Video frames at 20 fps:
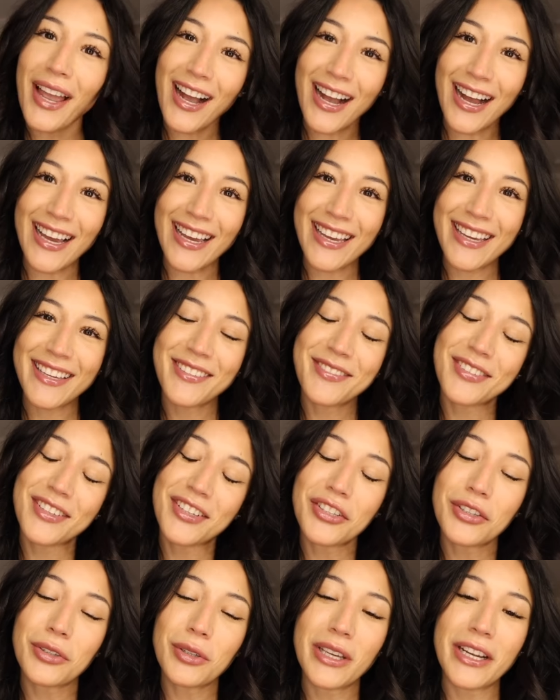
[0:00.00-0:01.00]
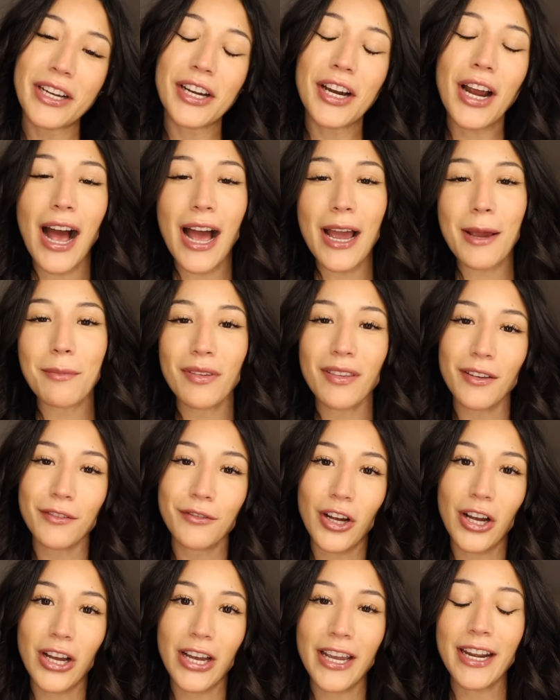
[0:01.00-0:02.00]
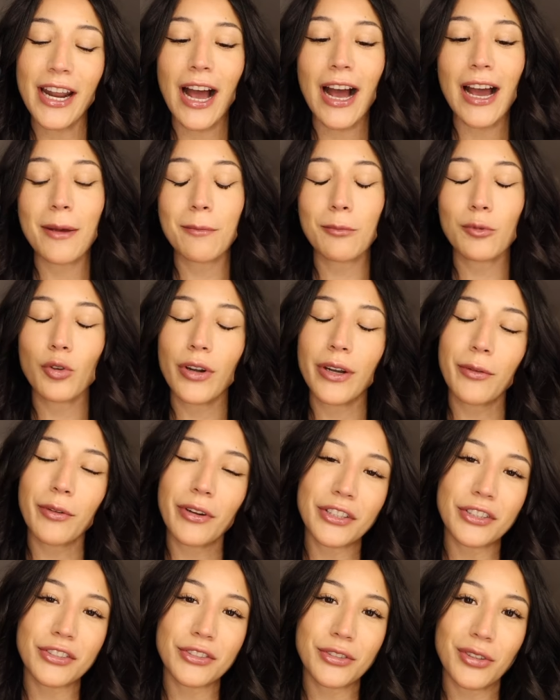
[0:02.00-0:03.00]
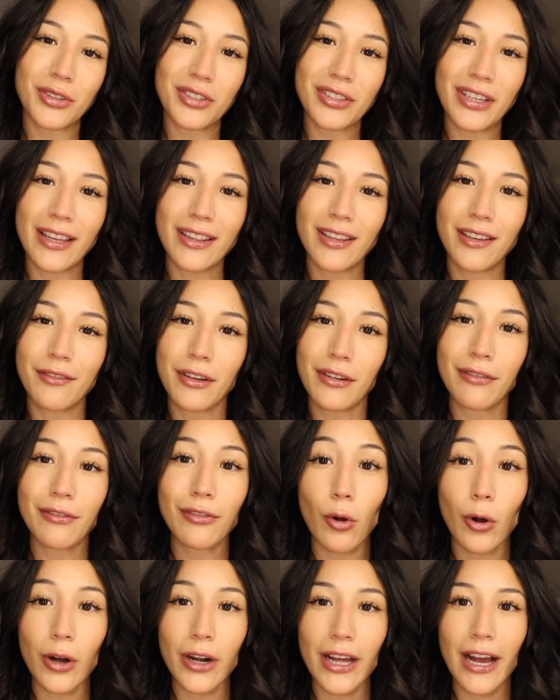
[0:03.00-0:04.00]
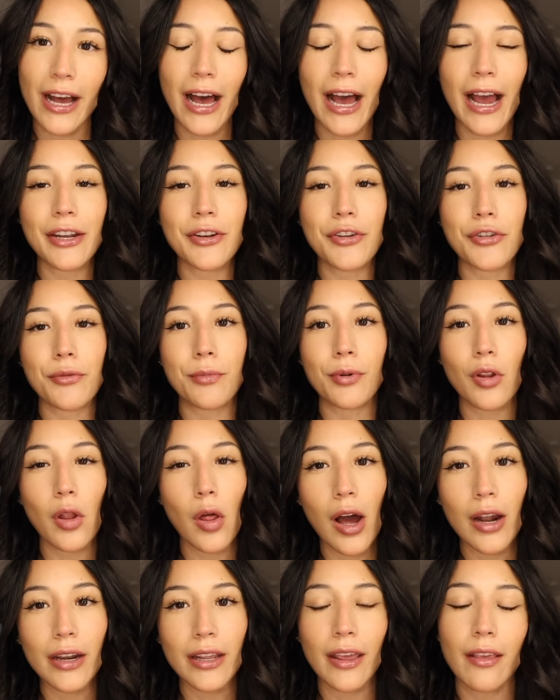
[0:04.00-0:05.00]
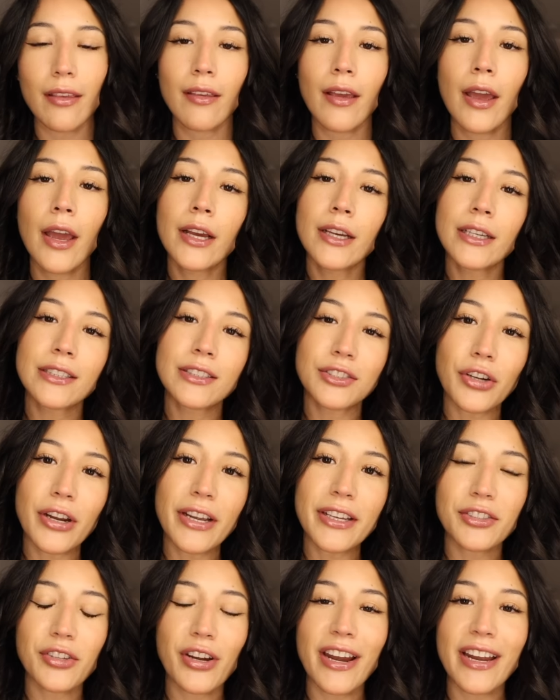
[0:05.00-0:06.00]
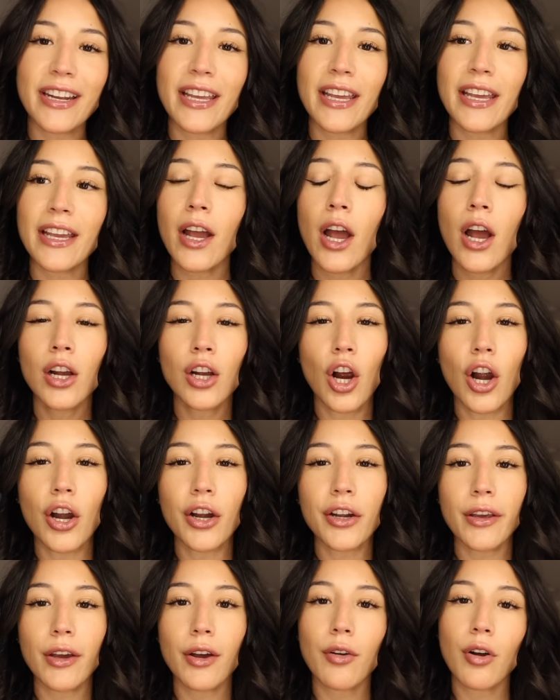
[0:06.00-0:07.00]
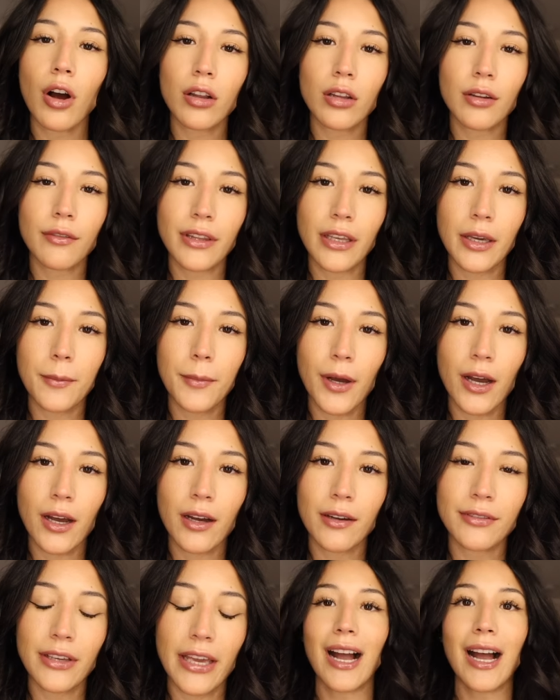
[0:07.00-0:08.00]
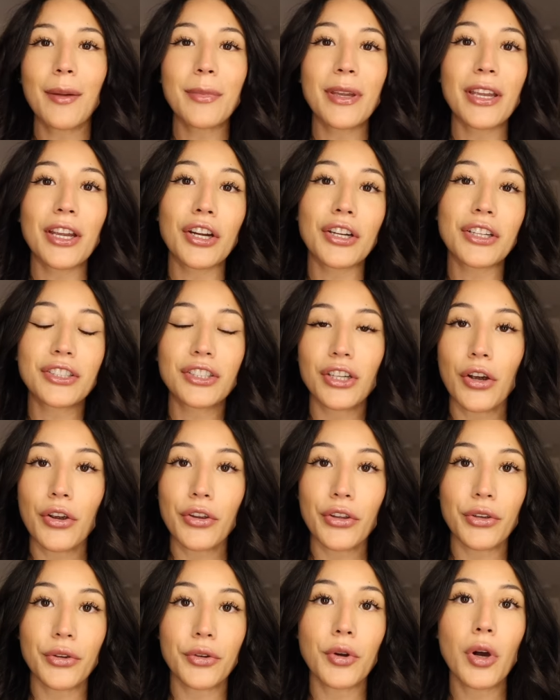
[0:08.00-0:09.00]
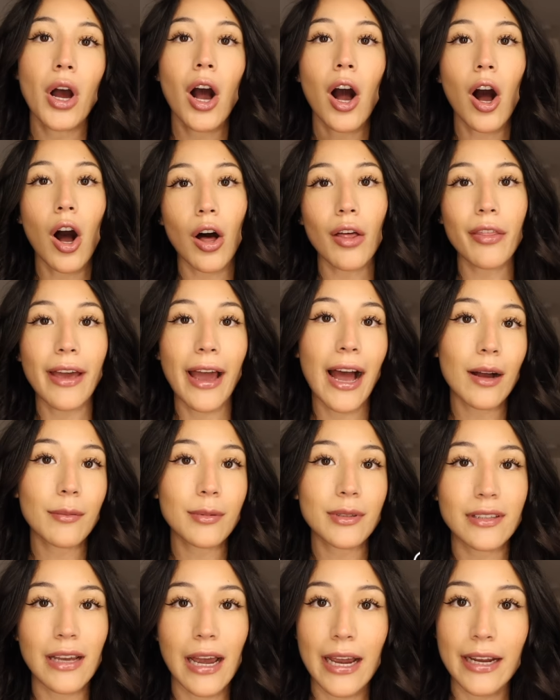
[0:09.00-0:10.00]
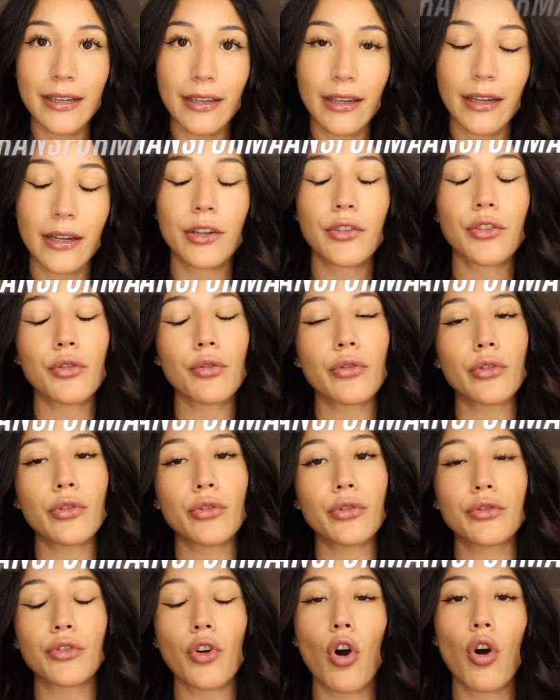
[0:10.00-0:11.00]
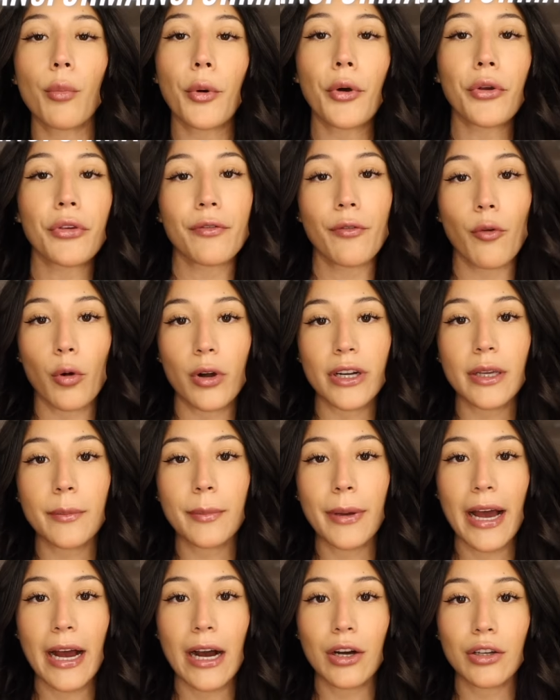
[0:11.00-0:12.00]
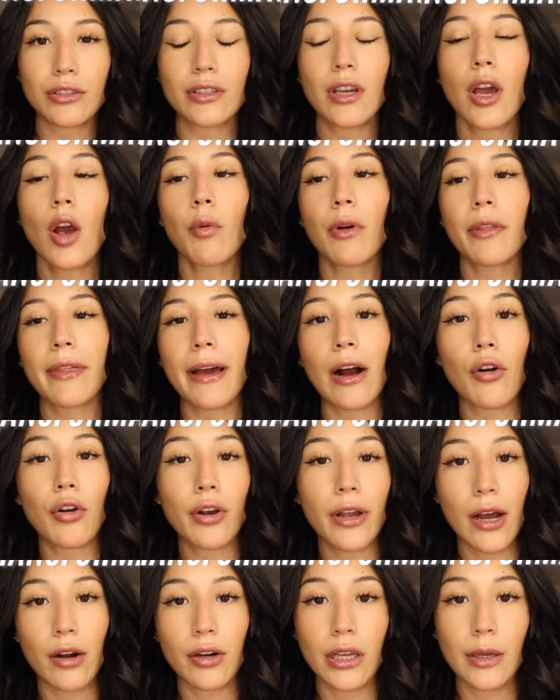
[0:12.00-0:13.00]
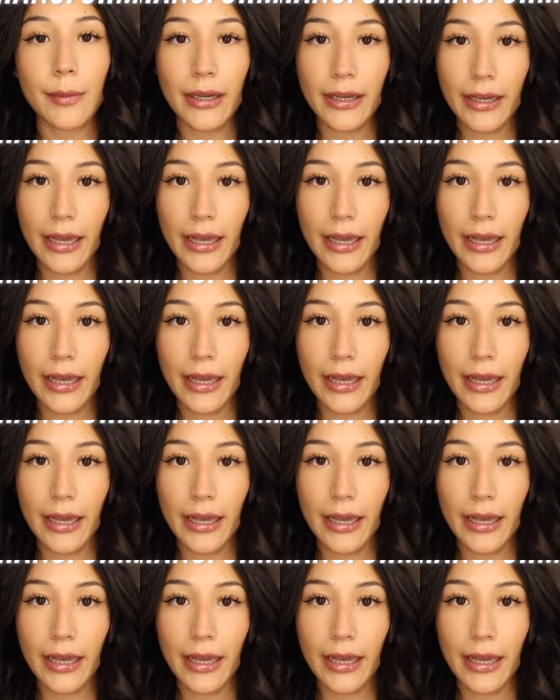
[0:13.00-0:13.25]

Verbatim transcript: Hi, if you're new here, I'm Sivan. I'm 21 years old. I live in Florida. I do Pilates, strength training, cardio, all of the above. I'm here to show you all the habits I did to lose almost 40 pounds without counting my